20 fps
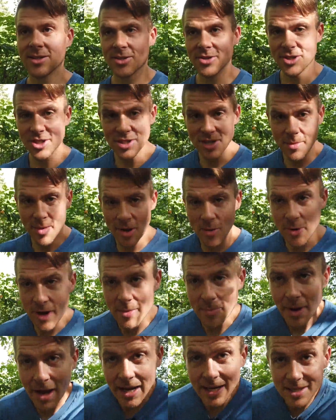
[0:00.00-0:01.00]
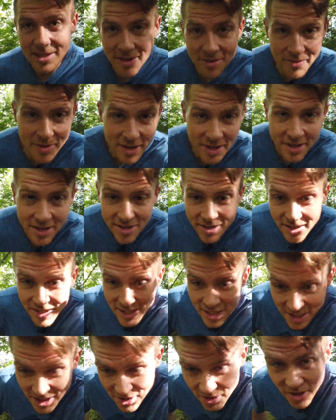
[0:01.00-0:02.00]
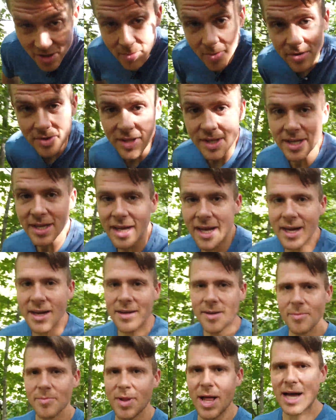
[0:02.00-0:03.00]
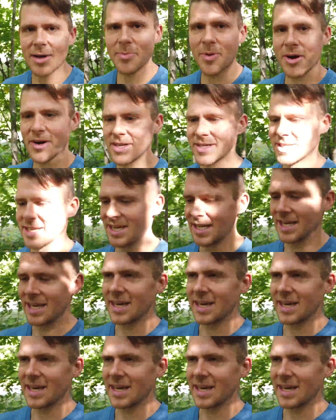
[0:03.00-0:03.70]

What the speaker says: So just on my way back to the vehicle and to show you about the blackberries,